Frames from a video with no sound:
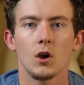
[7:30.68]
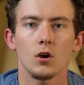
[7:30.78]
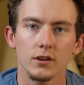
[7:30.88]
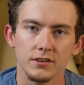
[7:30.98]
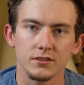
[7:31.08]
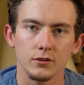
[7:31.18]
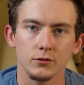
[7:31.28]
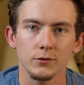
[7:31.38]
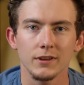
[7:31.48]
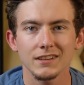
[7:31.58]
All right,
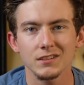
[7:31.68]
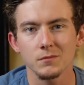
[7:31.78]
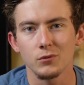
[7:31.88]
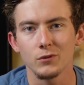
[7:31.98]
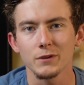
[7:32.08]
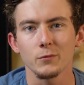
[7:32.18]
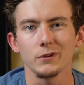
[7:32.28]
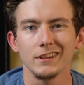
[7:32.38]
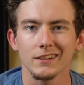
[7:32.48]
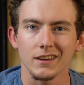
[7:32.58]
so you got to the point where
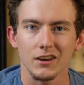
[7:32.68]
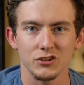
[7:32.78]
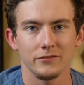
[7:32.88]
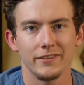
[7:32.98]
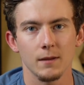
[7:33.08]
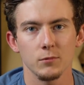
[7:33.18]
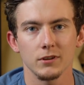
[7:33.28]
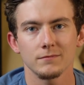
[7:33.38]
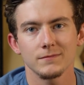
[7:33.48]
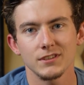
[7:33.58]
you need to cut your fabric.
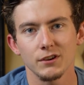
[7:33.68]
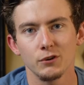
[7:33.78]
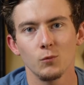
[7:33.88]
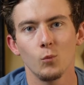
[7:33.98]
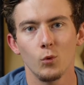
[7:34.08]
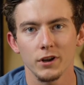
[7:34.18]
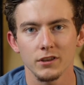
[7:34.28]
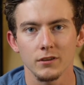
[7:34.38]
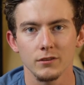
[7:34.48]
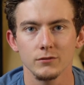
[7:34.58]
So what do
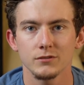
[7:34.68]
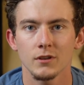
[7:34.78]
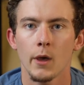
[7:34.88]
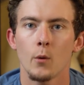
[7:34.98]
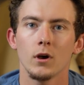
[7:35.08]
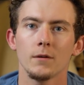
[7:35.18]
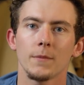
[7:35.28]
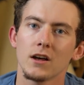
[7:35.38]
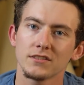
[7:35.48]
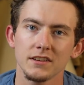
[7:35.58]
you use? Well,
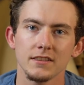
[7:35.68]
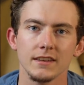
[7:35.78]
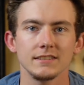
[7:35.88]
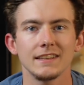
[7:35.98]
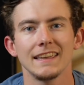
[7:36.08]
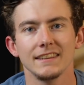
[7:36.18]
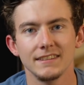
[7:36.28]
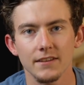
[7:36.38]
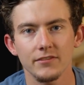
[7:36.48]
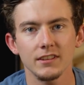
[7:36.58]
I'll tell you this, it
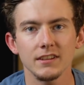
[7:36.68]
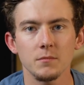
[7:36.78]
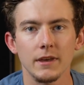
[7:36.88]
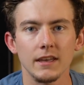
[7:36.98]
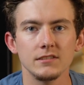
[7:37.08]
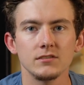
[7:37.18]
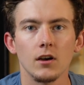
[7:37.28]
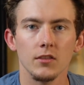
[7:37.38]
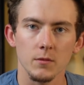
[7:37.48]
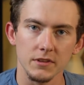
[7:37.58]
definitely depends
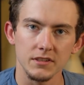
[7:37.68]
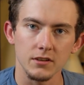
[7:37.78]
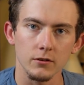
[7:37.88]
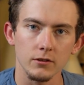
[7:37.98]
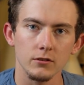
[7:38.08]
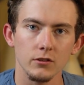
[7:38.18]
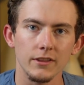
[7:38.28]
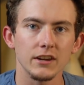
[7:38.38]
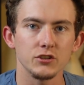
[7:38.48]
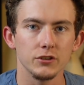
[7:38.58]
on the material
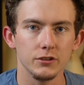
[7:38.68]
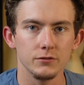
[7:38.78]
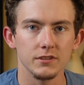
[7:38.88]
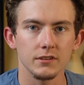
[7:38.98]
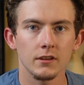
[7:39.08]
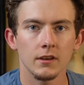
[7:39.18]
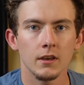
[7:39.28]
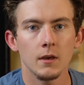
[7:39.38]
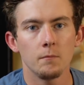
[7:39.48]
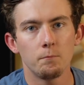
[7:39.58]
that you're using.
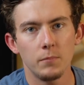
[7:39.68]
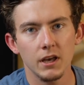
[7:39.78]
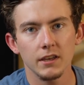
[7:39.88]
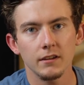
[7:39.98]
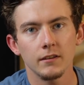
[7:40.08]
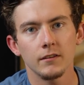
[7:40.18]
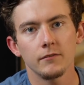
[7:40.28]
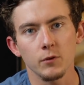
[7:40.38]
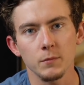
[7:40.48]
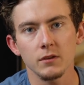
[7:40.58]
But
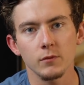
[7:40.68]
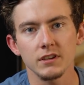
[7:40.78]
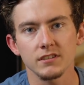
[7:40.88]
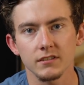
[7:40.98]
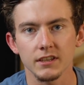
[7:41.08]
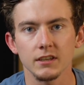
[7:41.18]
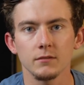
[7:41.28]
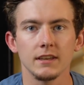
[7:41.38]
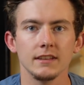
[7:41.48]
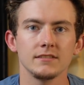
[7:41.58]
for me
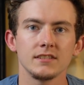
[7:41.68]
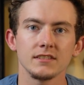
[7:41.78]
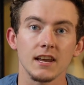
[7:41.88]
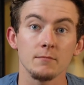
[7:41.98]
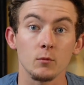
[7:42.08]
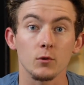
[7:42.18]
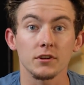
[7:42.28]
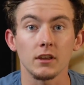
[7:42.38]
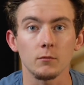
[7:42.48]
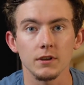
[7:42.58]
recently, and since I've been
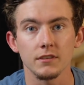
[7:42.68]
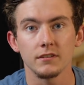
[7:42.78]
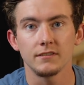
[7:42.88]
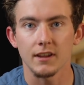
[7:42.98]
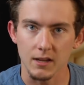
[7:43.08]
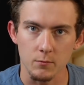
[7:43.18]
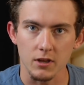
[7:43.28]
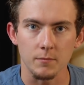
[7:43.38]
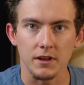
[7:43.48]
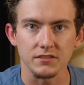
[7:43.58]
working with dynamic
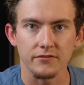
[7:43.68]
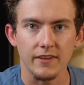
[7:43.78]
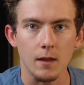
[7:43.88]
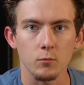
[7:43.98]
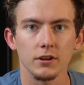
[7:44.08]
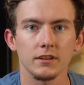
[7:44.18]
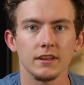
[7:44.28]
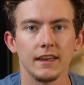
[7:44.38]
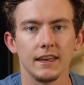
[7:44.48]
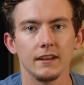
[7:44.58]
composite
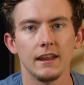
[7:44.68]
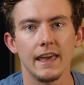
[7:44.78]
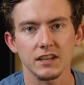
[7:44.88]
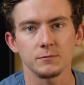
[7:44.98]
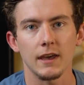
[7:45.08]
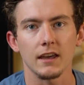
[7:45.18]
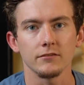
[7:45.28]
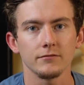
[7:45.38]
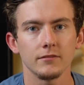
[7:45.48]
fabric and X-Pack,